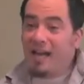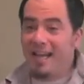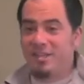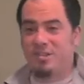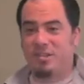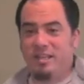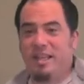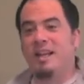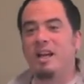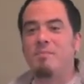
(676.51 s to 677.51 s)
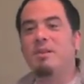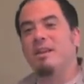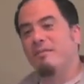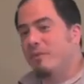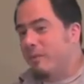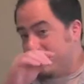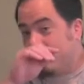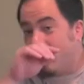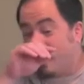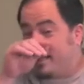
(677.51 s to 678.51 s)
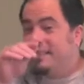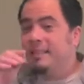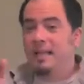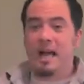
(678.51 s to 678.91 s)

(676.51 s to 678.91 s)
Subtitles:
actually, in a couple of different ways. One,